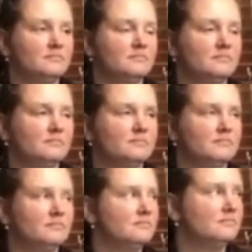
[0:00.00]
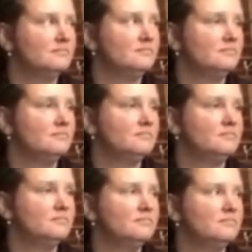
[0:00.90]

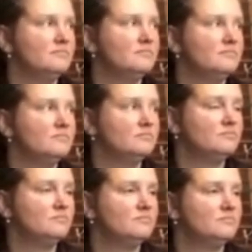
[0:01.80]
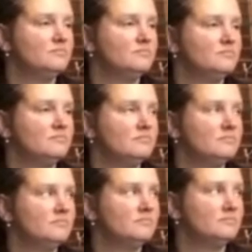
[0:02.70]

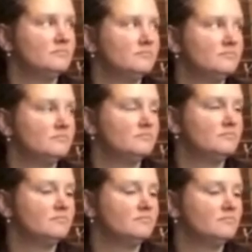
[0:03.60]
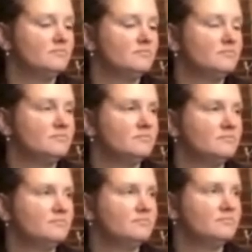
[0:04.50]

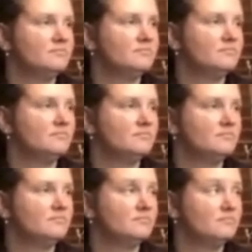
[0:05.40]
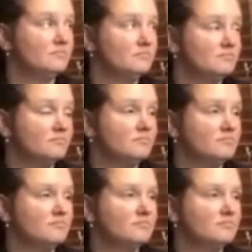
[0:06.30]
This person isn't speaking.